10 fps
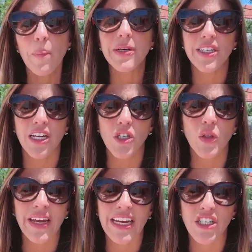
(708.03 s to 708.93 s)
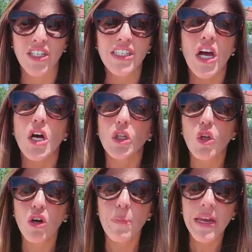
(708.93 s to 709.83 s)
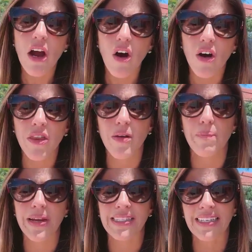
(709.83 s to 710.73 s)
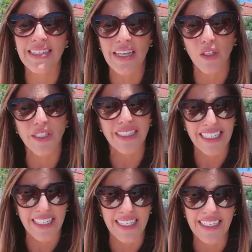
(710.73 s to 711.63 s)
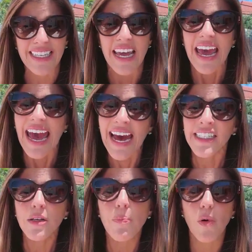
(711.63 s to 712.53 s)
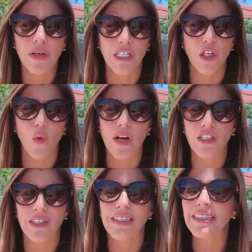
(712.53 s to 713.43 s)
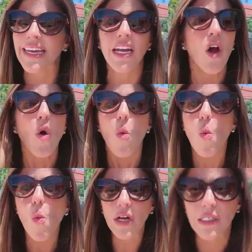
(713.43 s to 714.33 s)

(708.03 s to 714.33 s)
potential agents, look beyond the basic sales statistics. Ask pointed questions like, what